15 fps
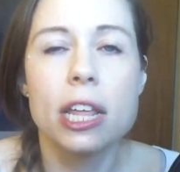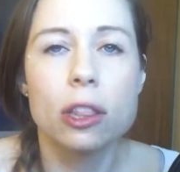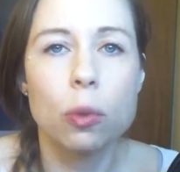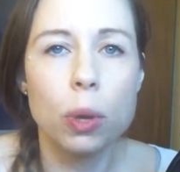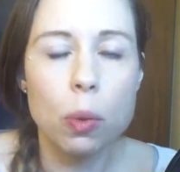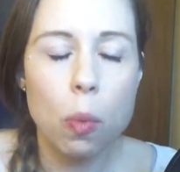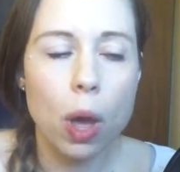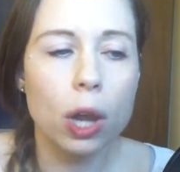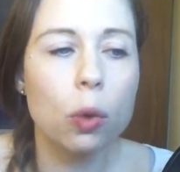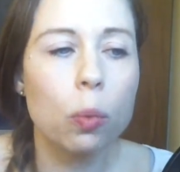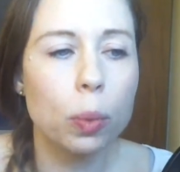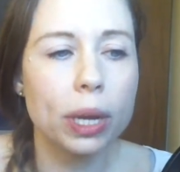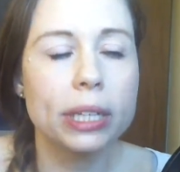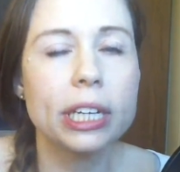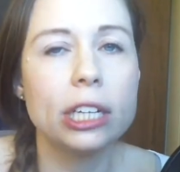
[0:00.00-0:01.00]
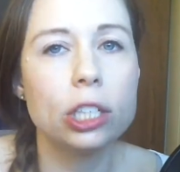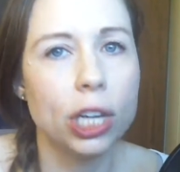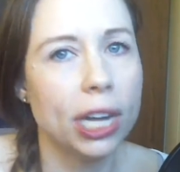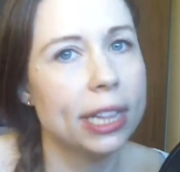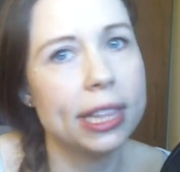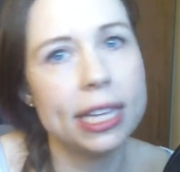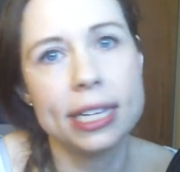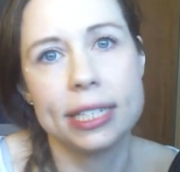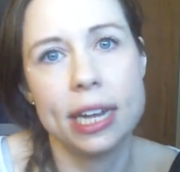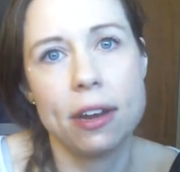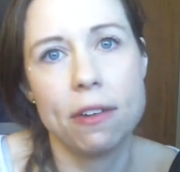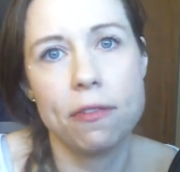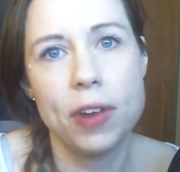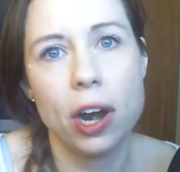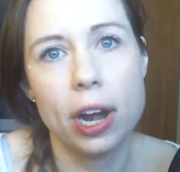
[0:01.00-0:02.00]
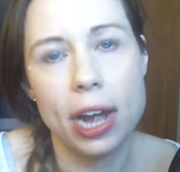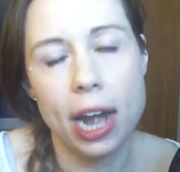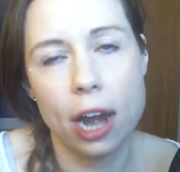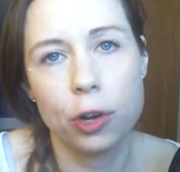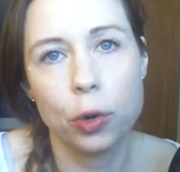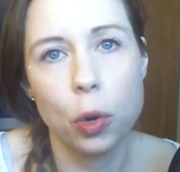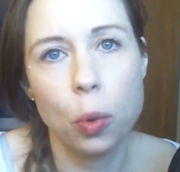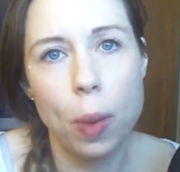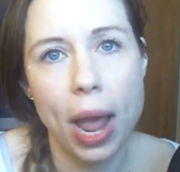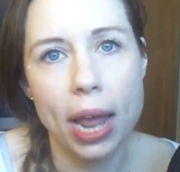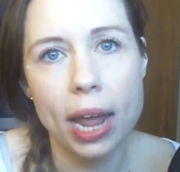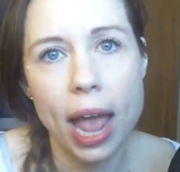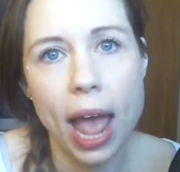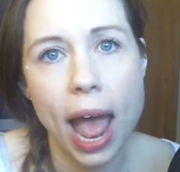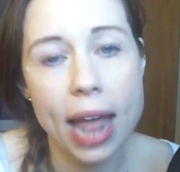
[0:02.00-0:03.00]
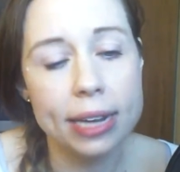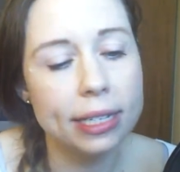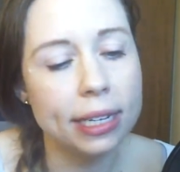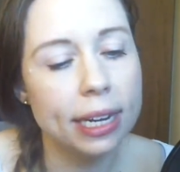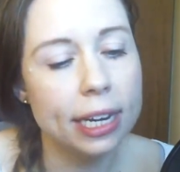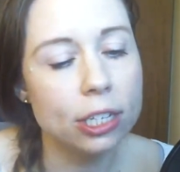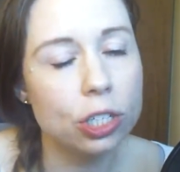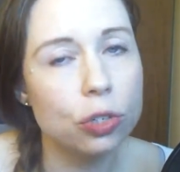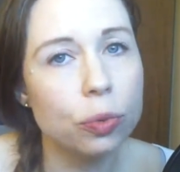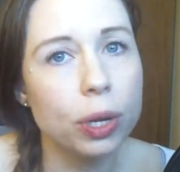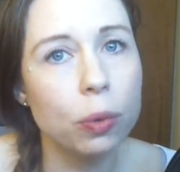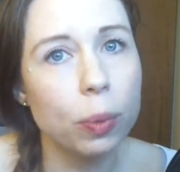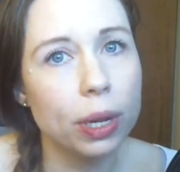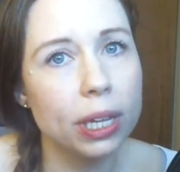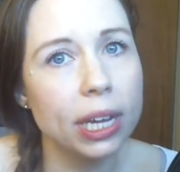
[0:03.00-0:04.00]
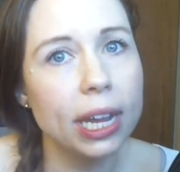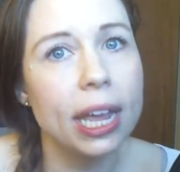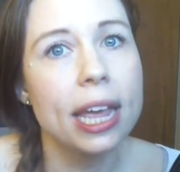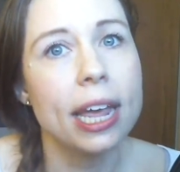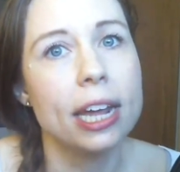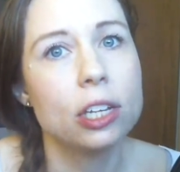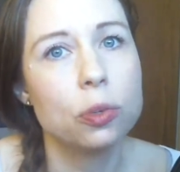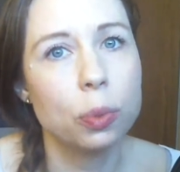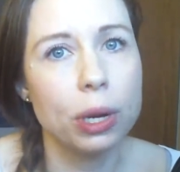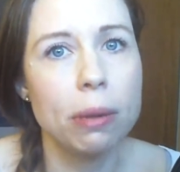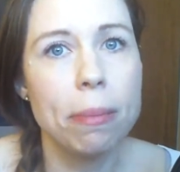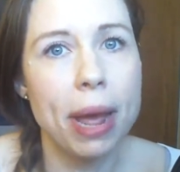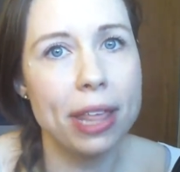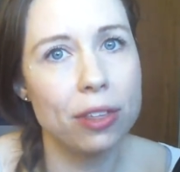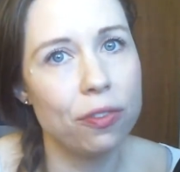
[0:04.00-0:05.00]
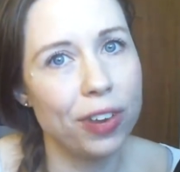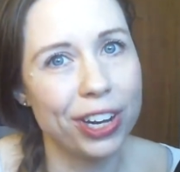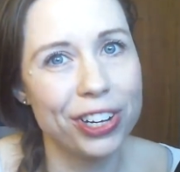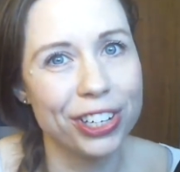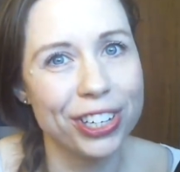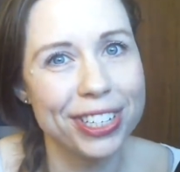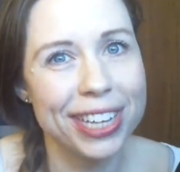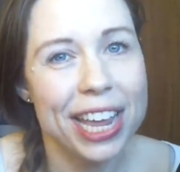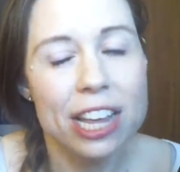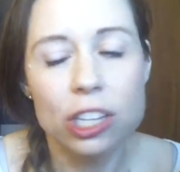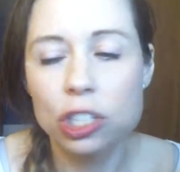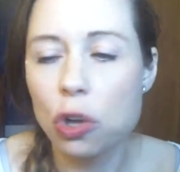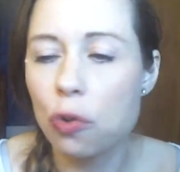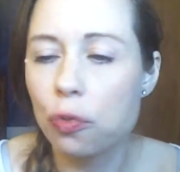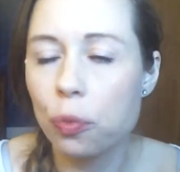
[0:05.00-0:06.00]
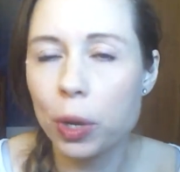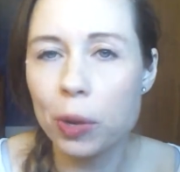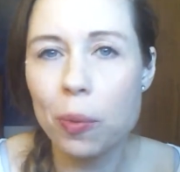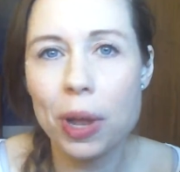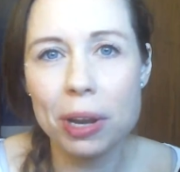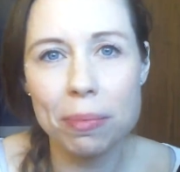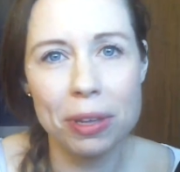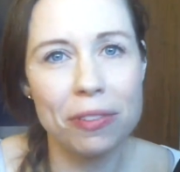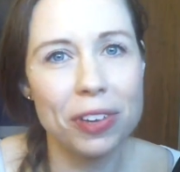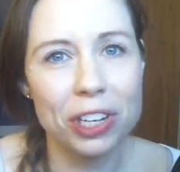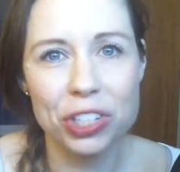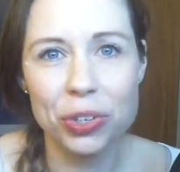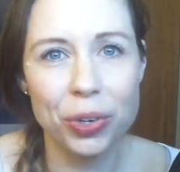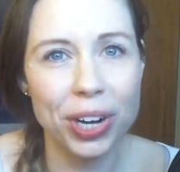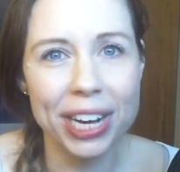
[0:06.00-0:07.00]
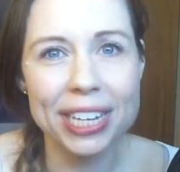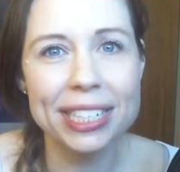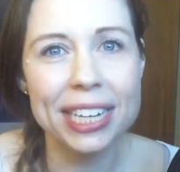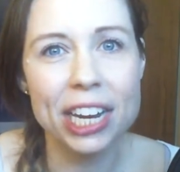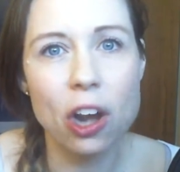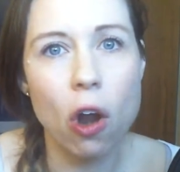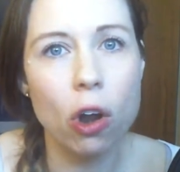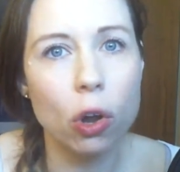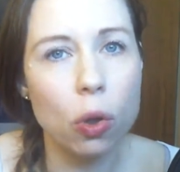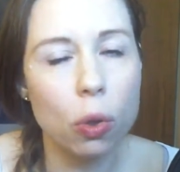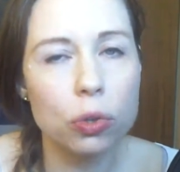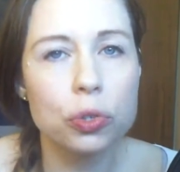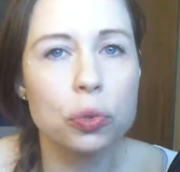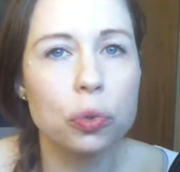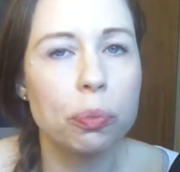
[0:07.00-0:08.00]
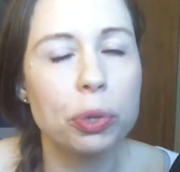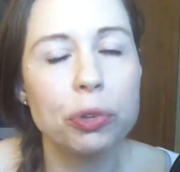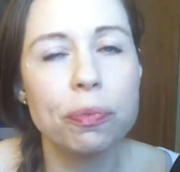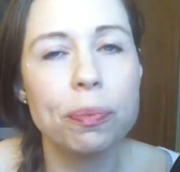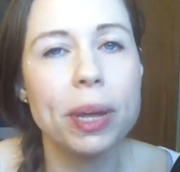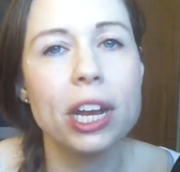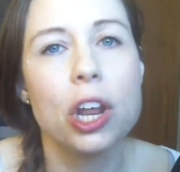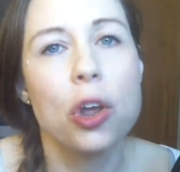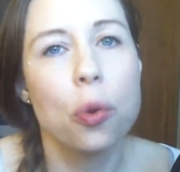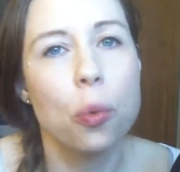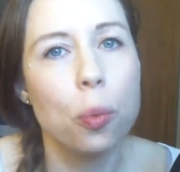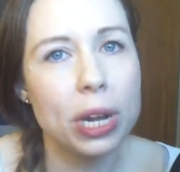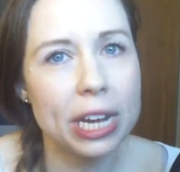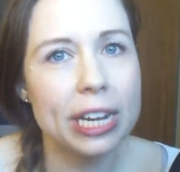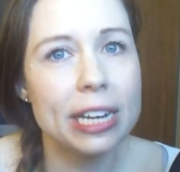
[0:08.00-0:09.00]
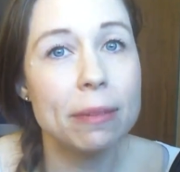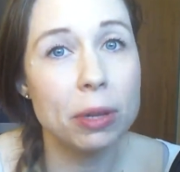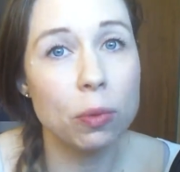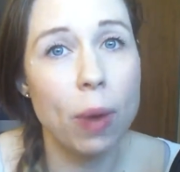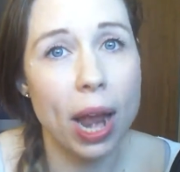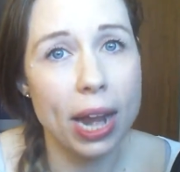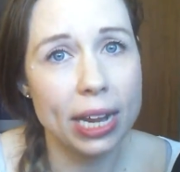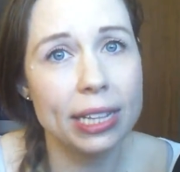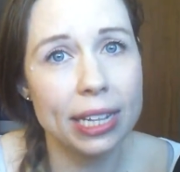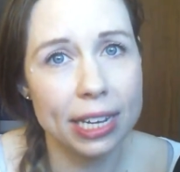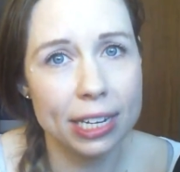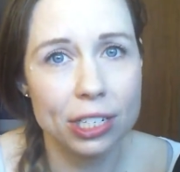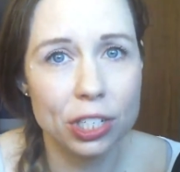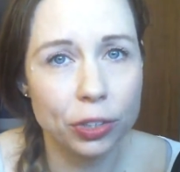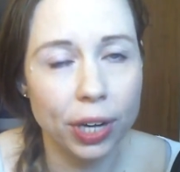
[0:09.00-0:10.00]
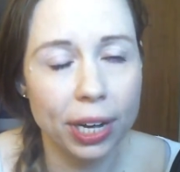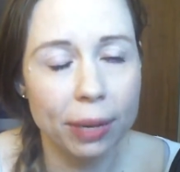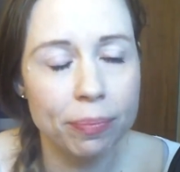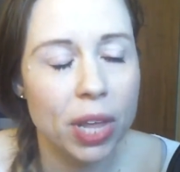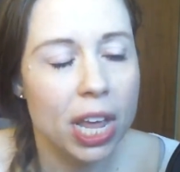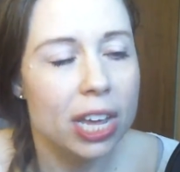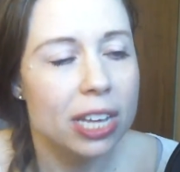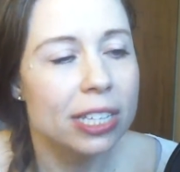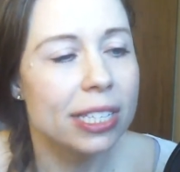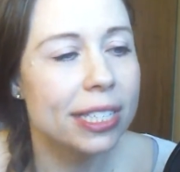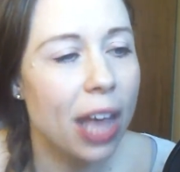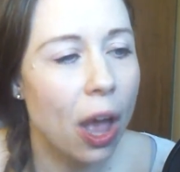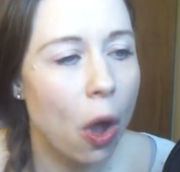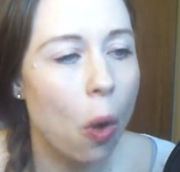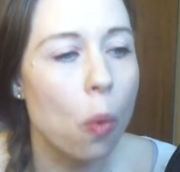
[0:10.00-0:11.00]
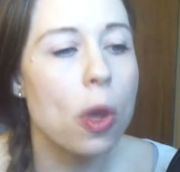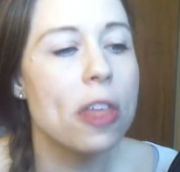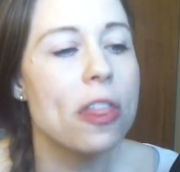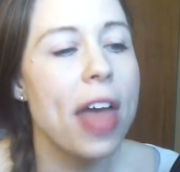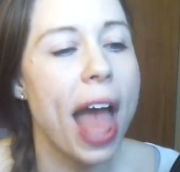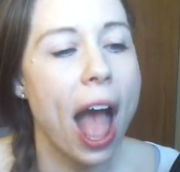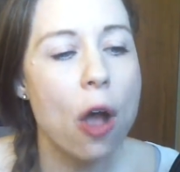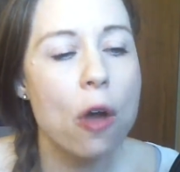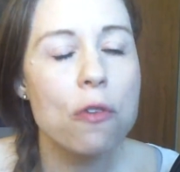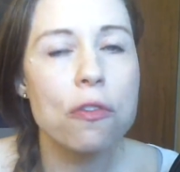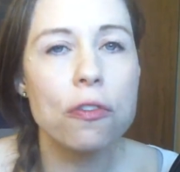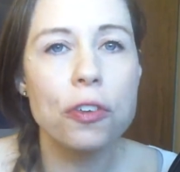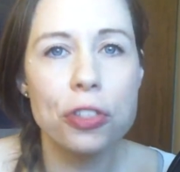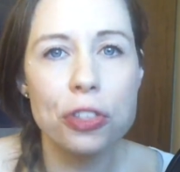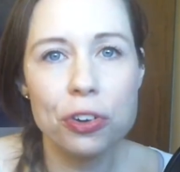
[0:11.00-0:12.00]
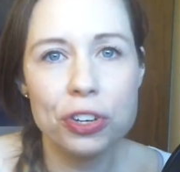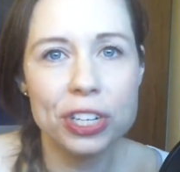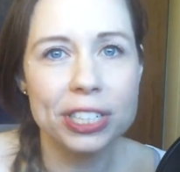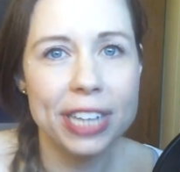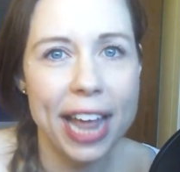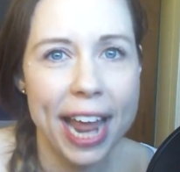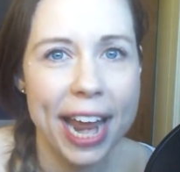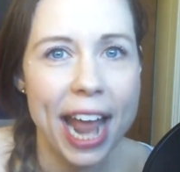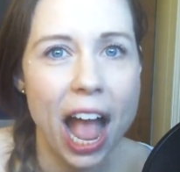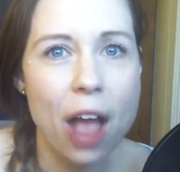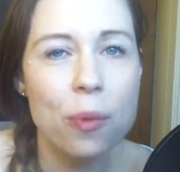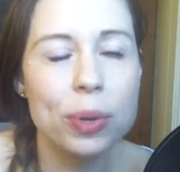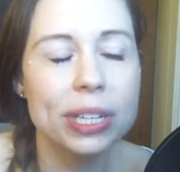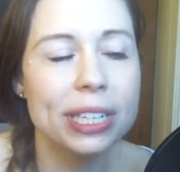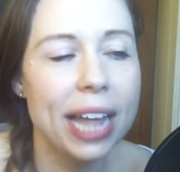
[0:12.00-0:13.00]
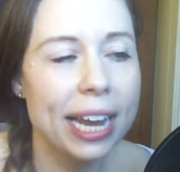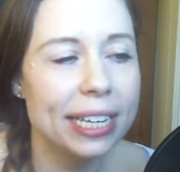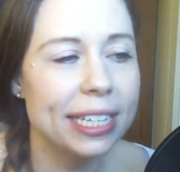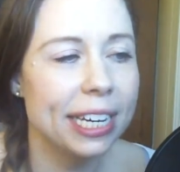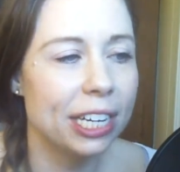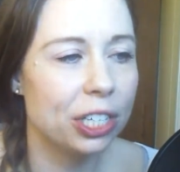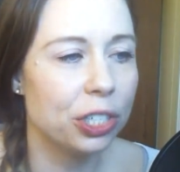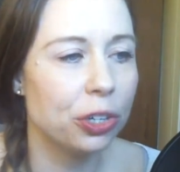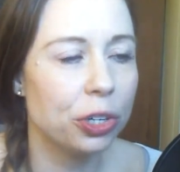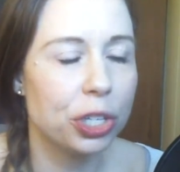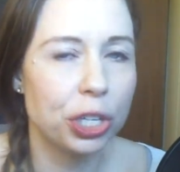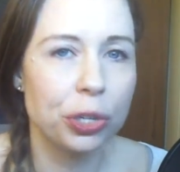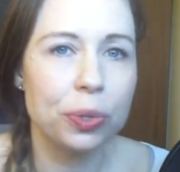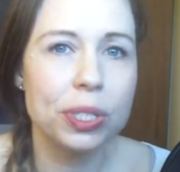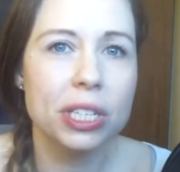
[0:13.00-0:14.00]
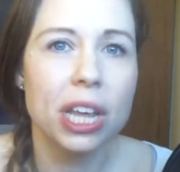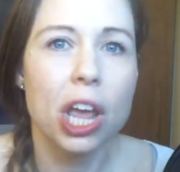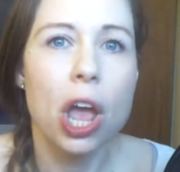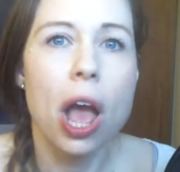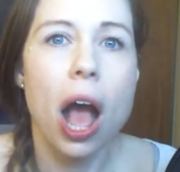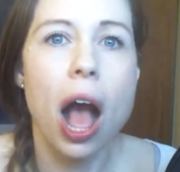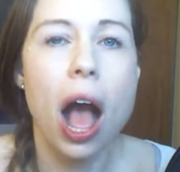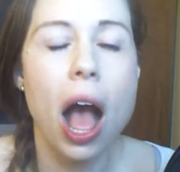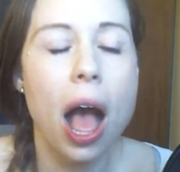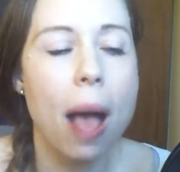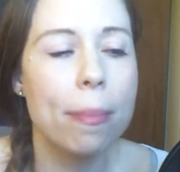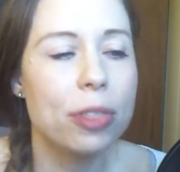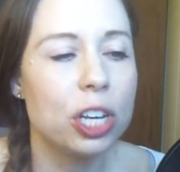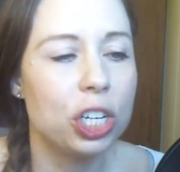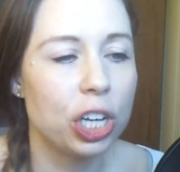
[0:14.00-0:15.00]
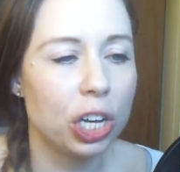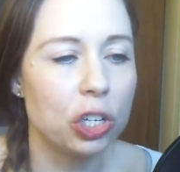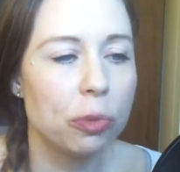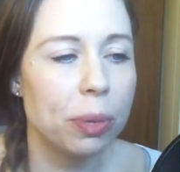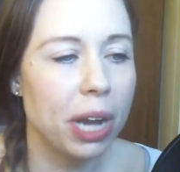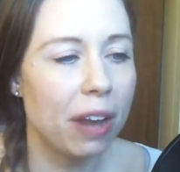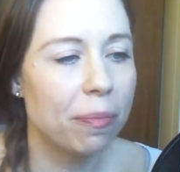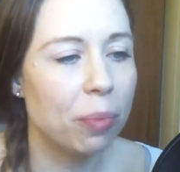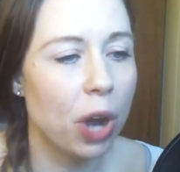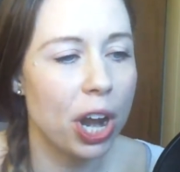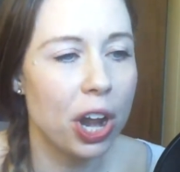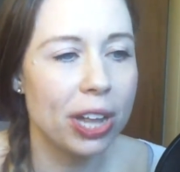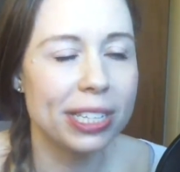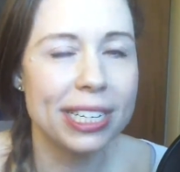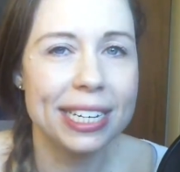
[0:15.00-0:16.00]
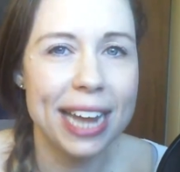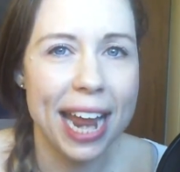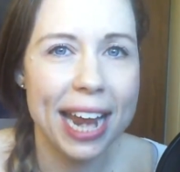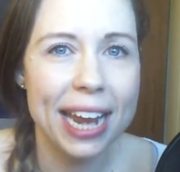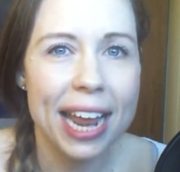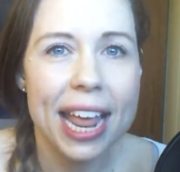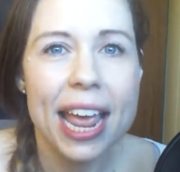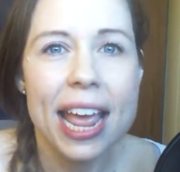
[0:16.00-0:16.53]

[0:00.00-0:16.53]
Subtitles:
We want to really look at this in a fair and accurate way. And history, really, it's written by the victors. So if we want to be victorious in our cultural movement, we need to be writing the history. So without further delay, I would like to introduce the gentleman I've brought on today.